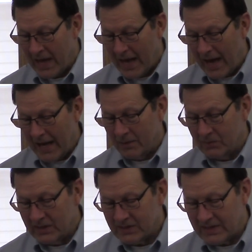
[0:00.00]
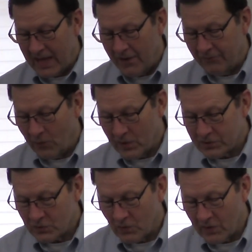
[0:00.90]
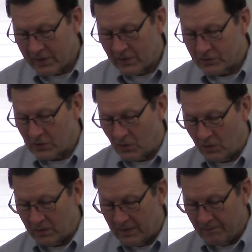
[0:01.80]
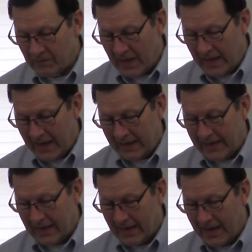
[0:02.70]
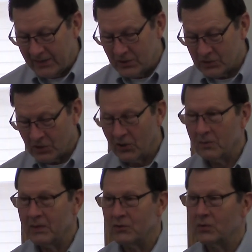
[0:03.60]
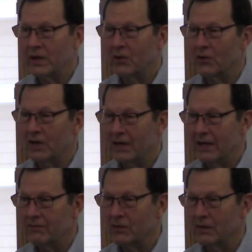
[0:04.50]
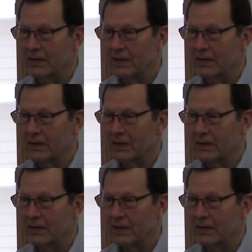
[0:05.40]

"I am this day fourscore years old, and can I discern between good and evil?"